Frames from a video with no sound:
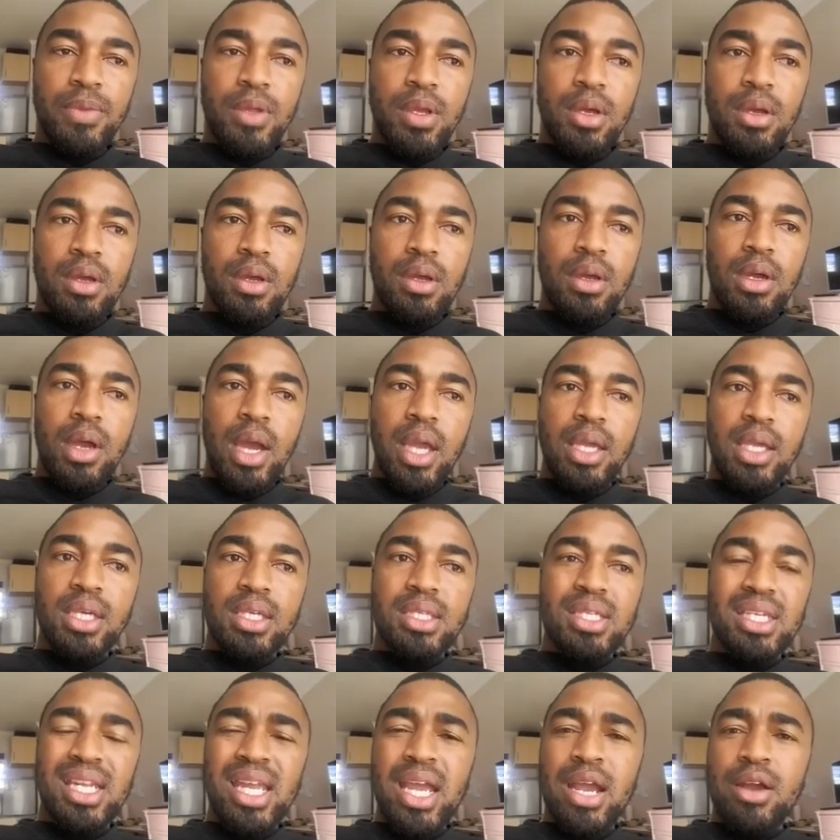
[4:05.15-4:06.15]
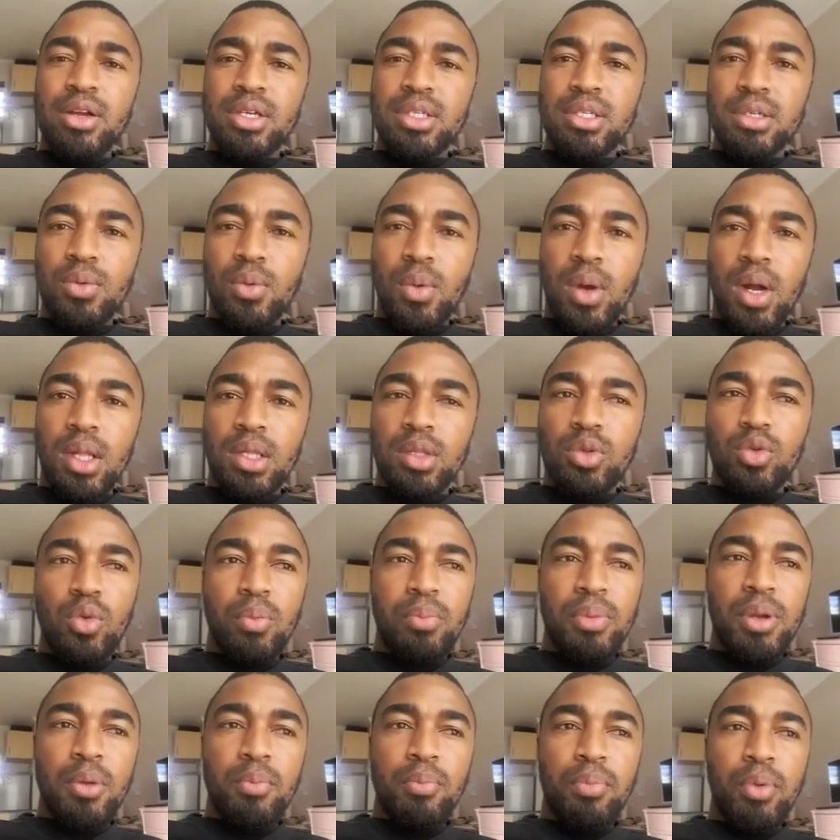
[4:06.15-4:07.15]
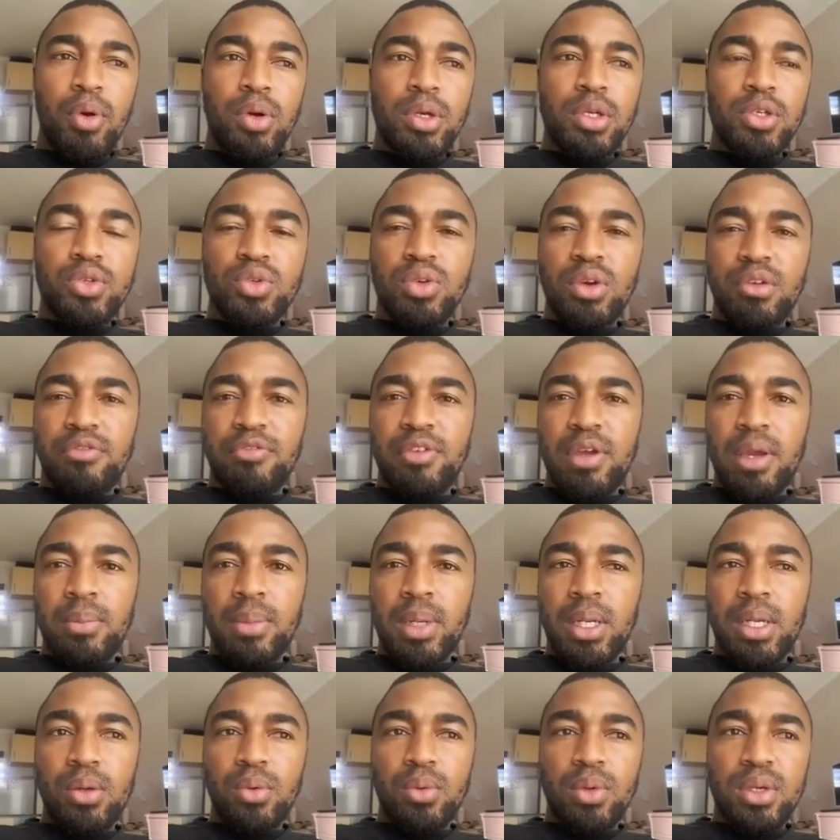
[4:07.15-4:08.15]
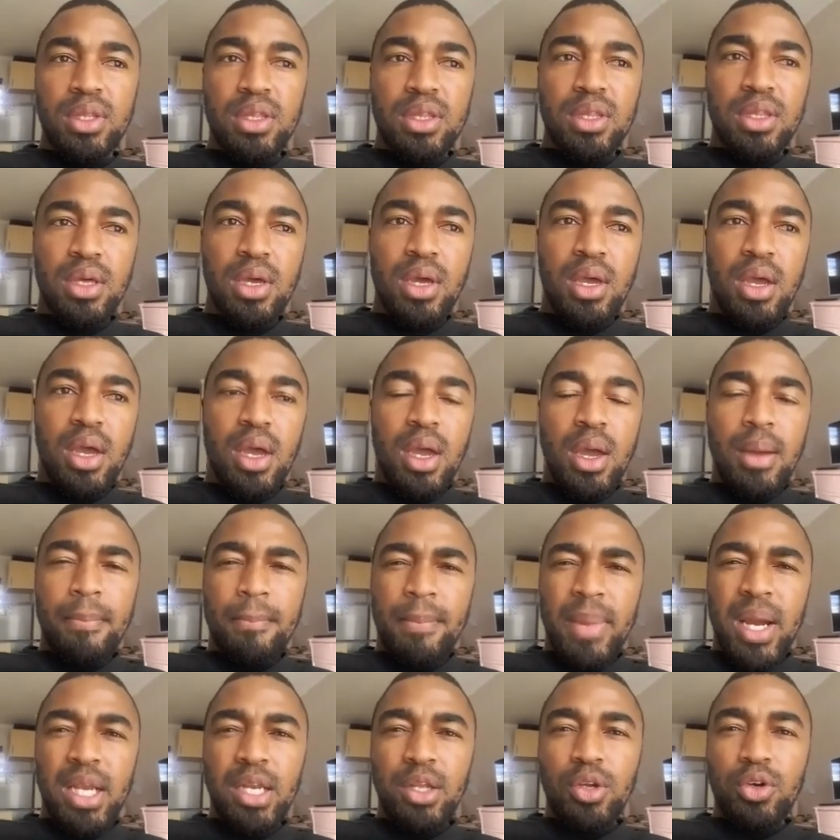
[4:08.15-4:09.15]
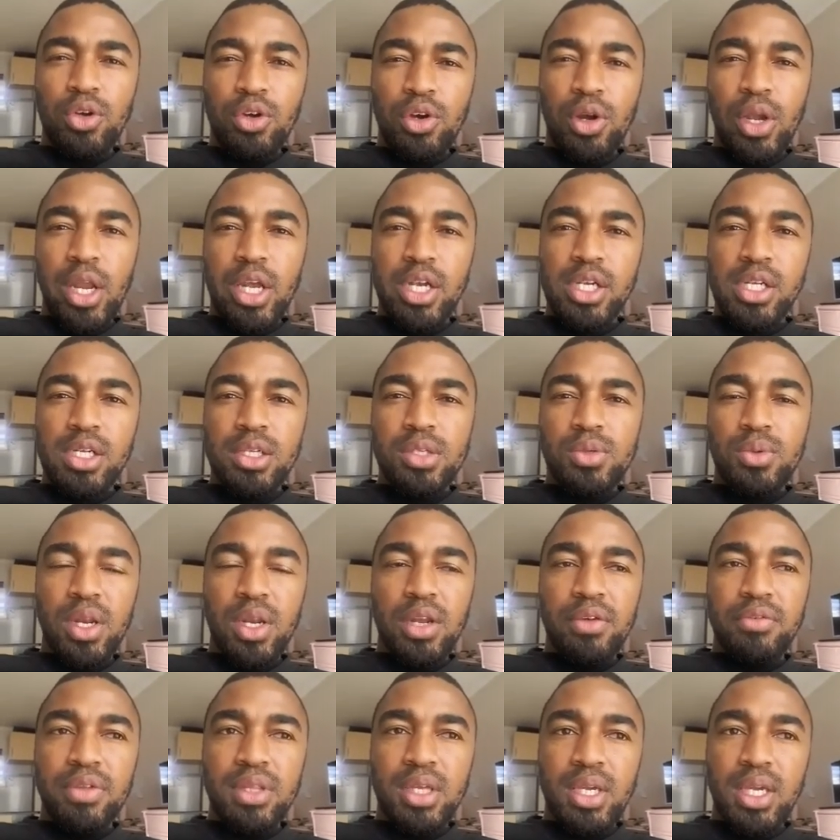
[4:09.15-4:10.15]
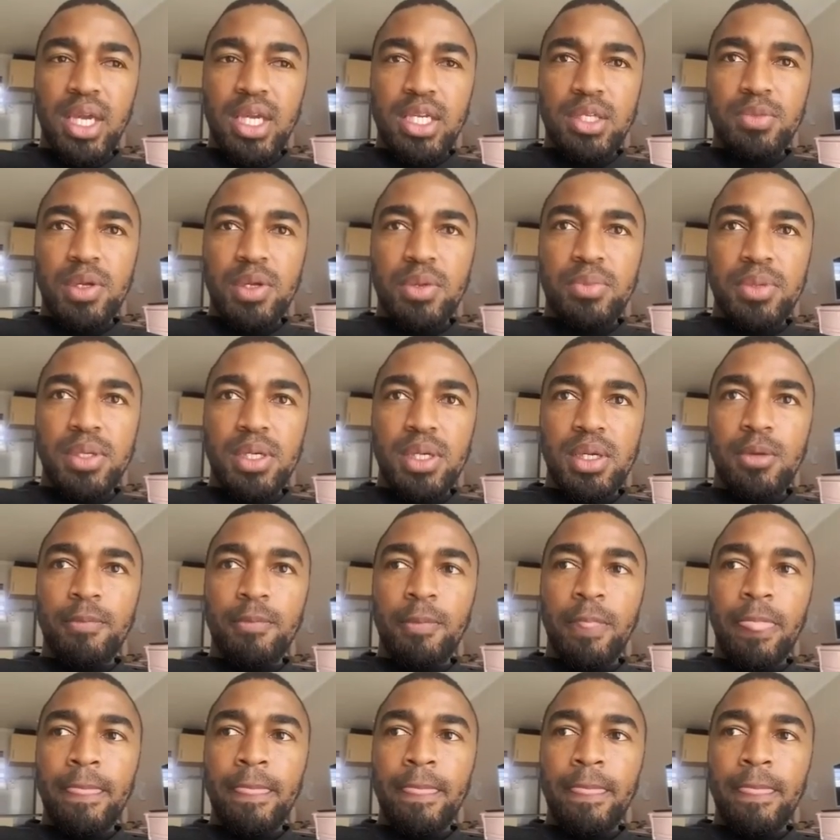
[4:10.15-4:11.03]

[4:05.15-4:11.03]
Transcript: I guess, inherited wealth or being born into a family with money or connections, whatever the case may be.